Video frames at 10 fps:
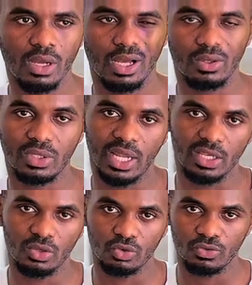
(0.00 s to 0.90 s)
would like
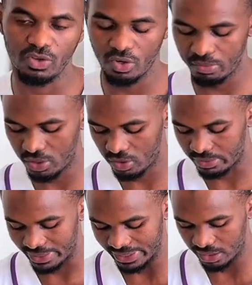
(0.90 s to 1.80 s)
you to follow me on my
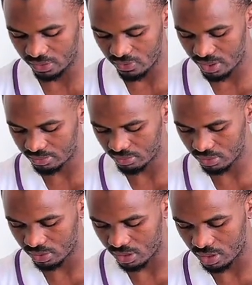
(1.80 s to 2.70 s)
Instagram.
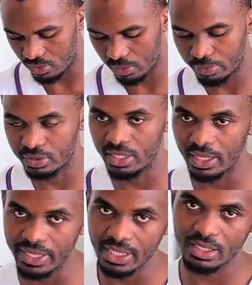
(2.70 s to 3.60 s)
I will put the
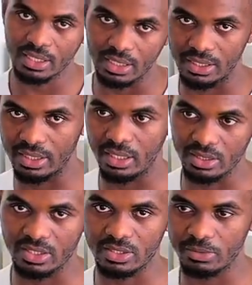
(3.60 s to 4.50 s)
link in the
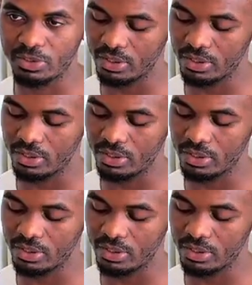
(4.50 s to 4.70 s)
description.